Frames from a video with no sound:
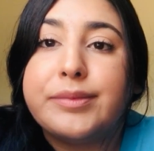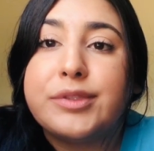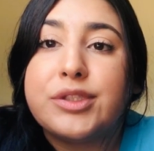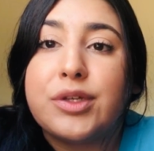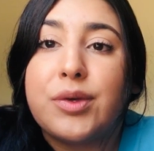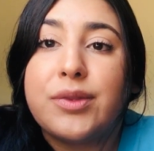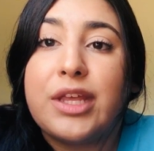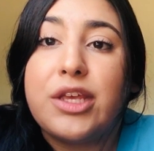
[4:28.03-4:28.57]

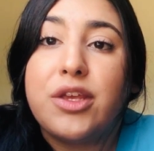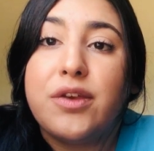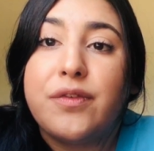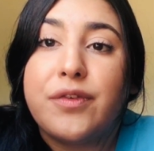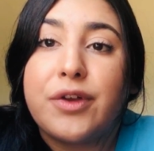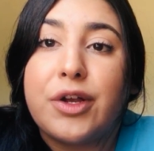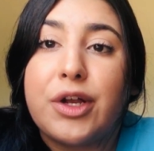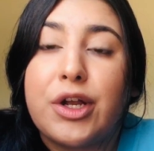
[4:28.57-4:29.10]
So thank you
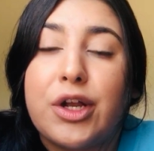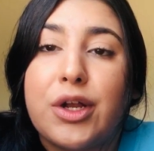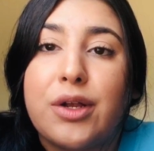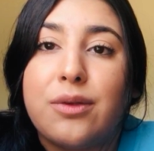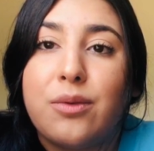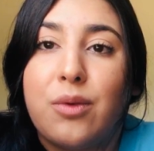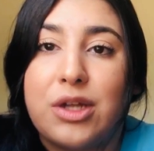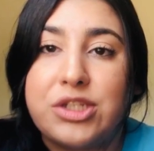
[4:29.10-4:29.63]
for
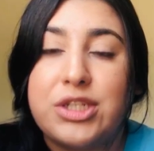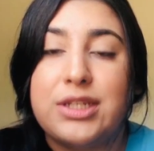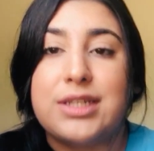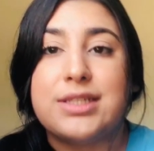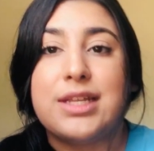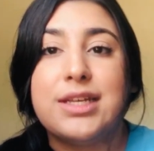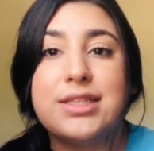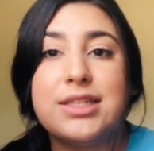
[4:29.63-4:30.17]
watching
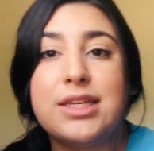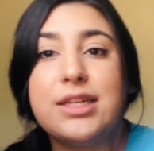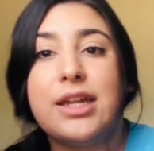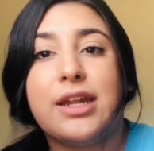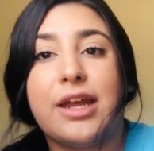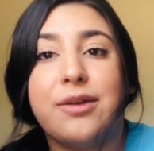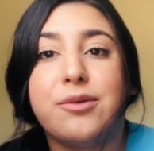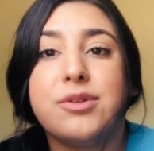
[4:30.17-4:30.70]
this lesson,
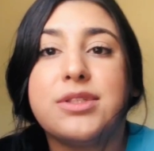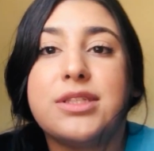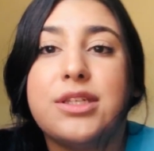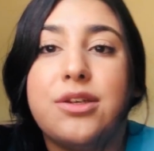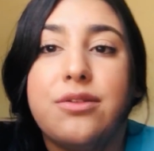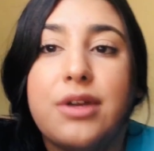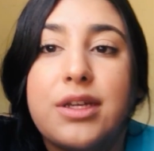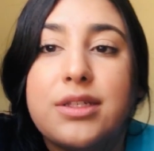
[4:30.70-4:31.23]
and I will see
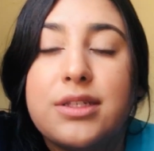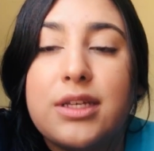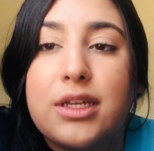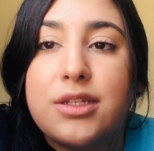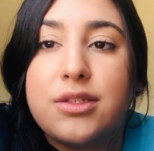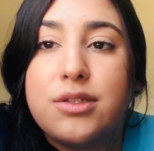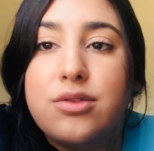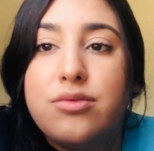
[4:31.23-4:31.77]
you guys
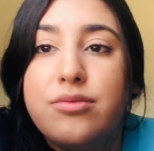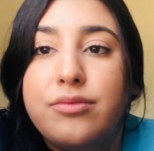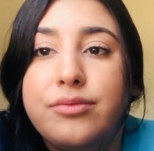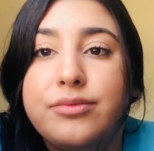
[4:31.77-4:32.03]
again soon.